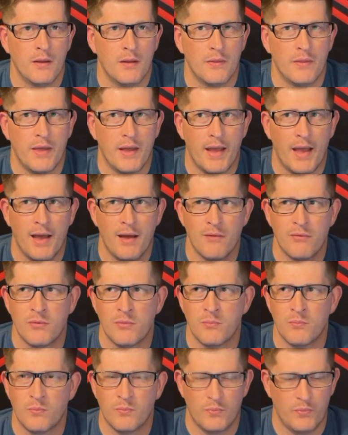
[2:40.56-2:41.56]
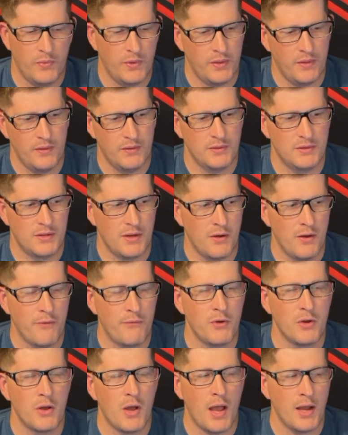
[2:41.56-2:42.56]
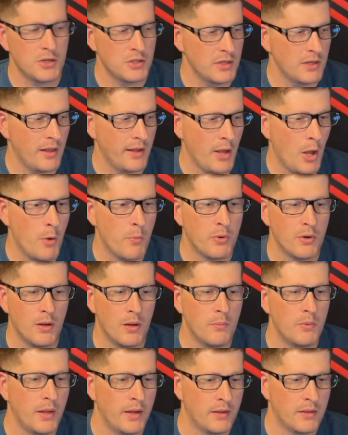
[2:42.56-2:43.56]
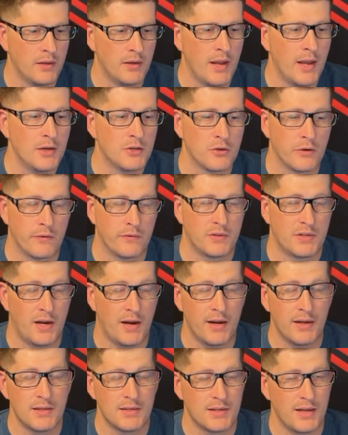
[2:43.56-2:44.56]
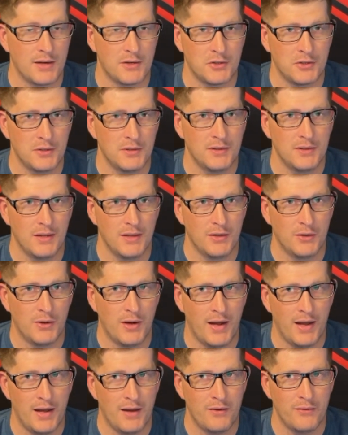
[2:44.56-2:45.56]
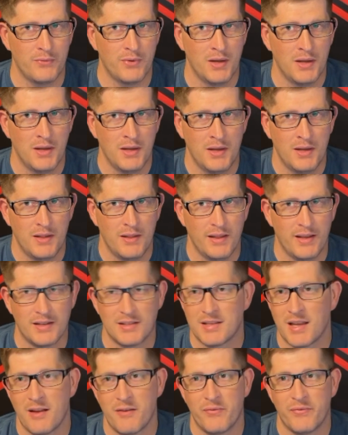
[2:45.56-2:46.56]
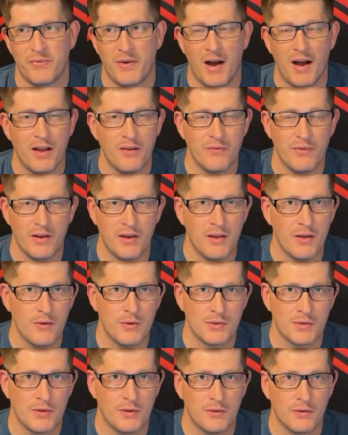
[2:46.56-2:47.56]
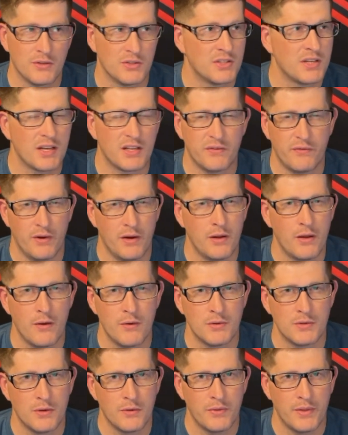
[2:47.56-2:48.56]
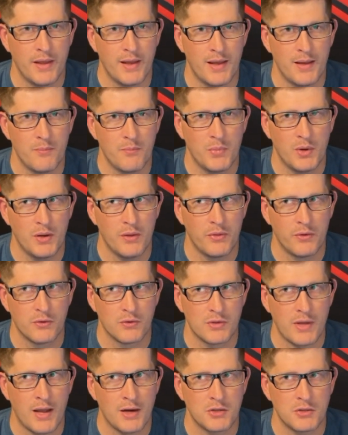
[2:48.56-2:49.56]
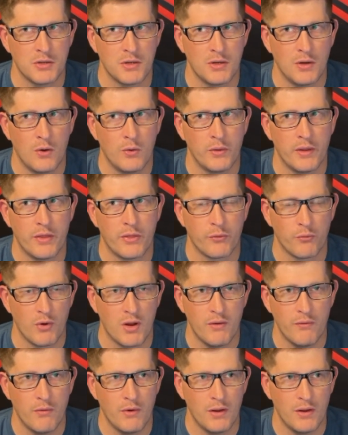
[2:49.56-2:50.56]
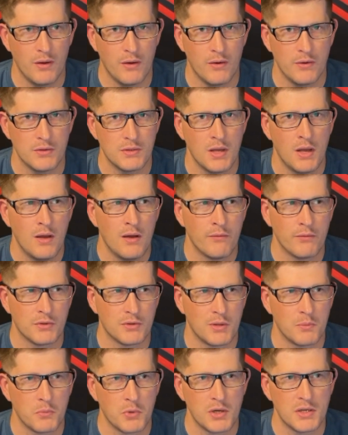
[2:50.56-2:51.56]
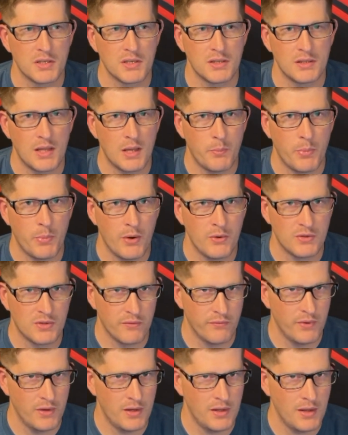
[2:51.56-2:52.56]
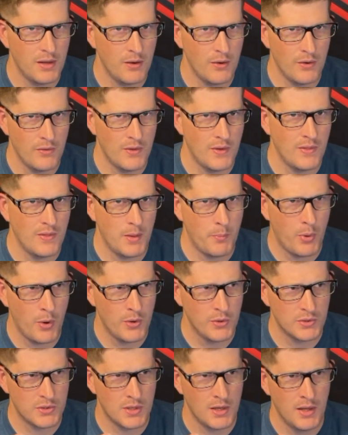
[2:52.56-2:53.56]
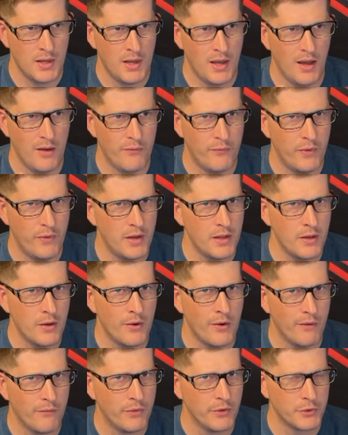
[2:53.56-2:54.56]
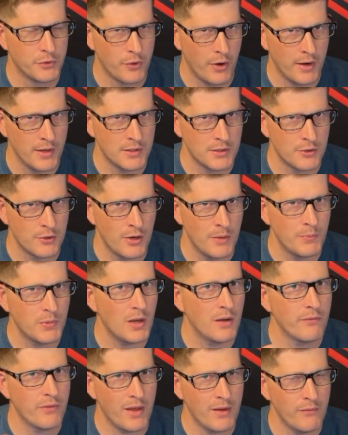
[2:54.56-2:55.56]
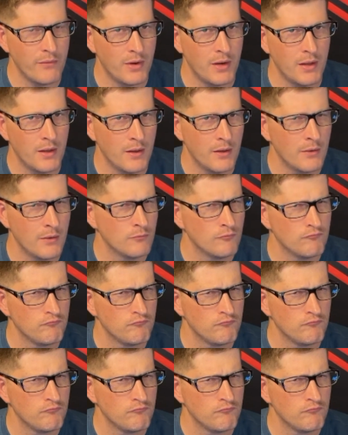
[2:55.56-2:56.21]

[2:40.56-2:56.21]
They have them, so if you actually like open up like the nature of science section, it'll have like say 5 videos or 6 videos on that, but there's actually only 3 videos. For some reason, they post the video and then they post a video of the transcript of that video.